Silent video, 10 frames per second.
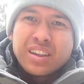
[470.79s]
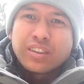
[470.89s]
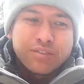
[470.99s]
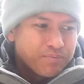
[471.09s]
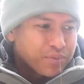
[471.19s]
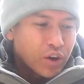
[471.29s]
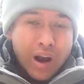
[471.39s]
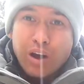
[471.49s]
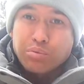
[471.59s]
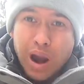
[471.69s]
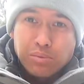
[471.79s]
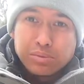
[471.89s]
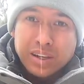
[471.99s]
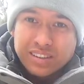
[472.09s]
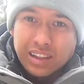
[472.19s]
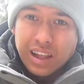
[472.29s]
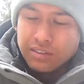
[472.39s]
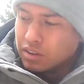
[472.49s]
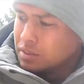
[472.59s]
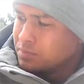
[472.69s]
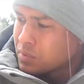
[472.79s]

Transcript: The ground probably isn't level.